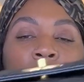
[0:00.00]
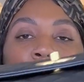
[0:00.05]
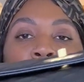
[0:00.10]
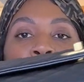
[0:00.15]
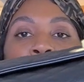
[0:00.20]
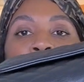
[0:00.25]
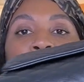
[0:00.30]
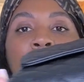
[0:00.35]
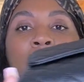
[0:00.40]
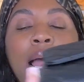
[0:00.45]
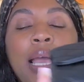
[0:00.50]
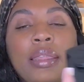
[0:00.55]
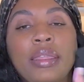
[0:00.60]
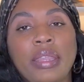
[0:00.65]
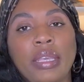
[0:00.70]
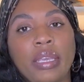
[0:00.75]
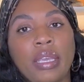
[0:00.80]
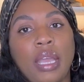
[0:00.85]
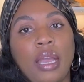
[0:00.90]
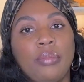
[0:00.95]
But I
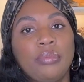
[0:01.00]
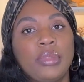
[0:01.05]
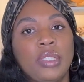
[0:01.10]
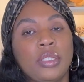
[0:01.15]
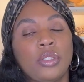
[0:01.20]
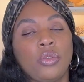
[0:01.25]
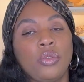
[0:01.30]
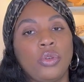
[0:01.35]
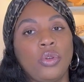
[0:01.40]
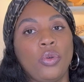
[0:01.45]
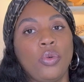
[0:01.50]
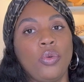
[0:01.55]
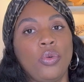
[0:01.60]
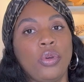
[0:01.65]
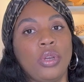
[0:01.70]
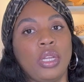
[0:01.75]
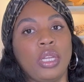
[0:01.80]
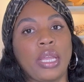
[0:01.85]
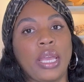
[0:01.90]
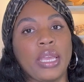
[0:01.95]
think I'm just going to
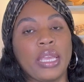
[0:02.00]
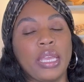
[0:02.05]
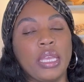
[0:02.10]
order like